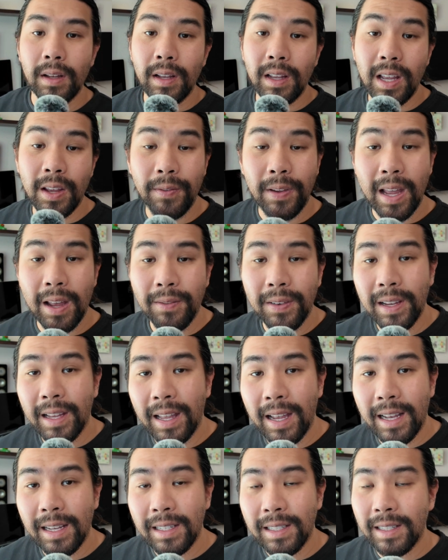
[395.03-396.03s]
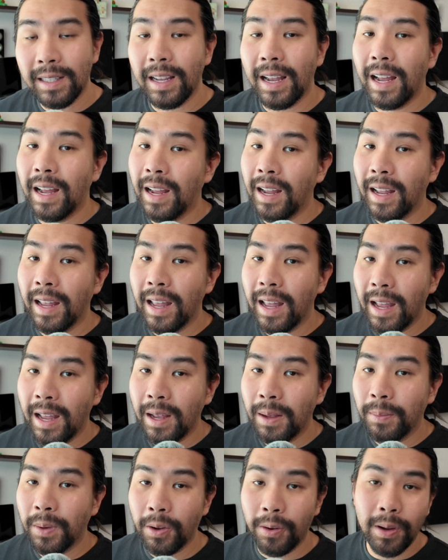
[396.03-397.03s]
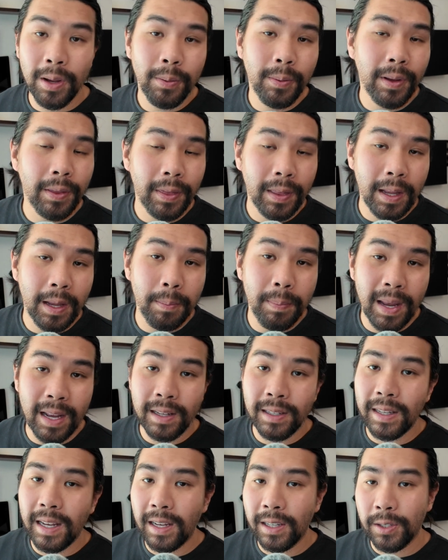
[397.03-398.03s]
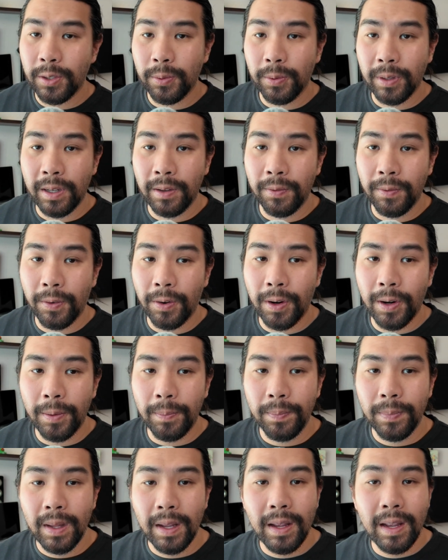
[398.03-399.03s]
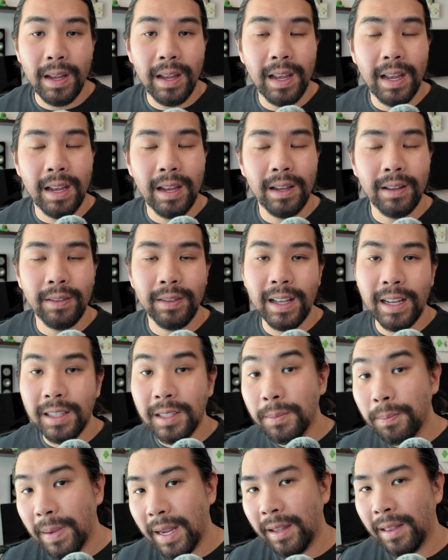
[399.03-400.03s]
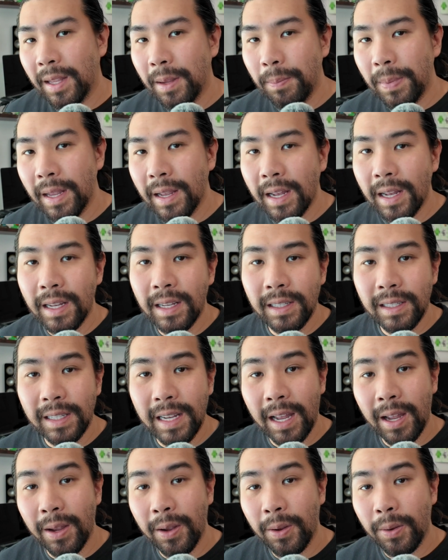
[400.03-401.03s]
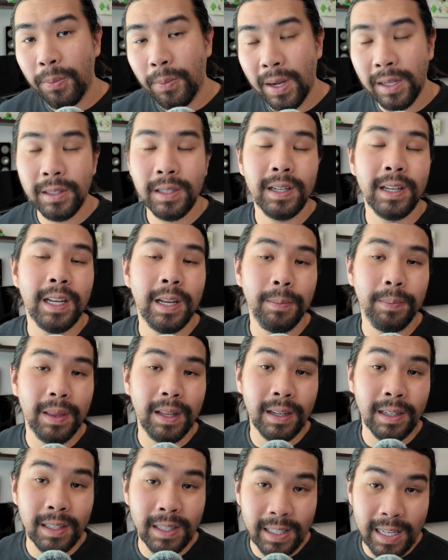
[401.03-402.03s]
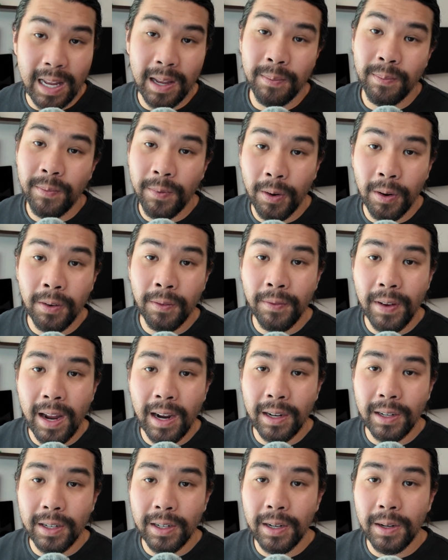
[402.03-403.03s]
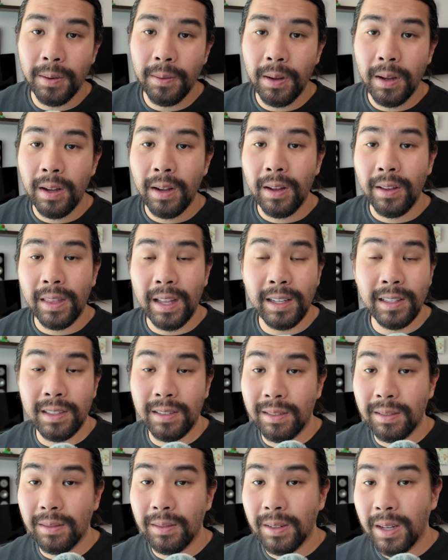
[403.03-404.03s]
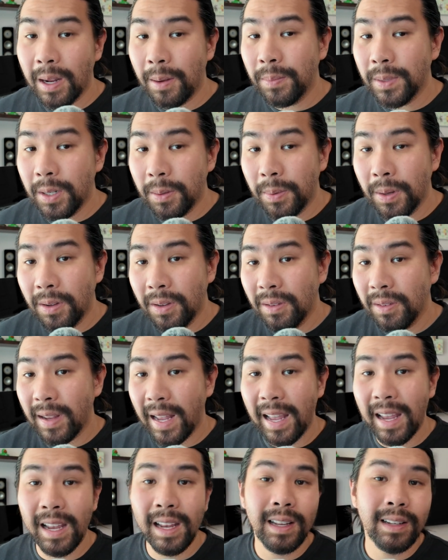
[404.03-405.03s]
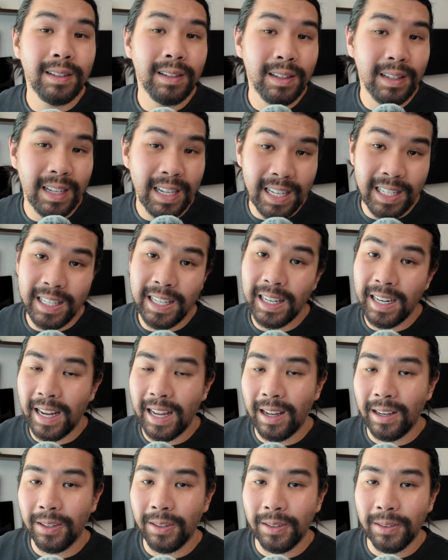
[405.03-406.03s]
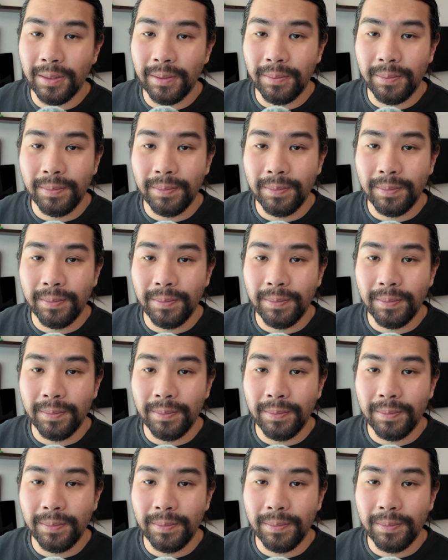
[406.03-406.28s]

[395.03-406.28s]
If you haven't guessed, I am going with the base S24. And that's mainly because I want to keep the same form factor that's comfortable and easy to handle.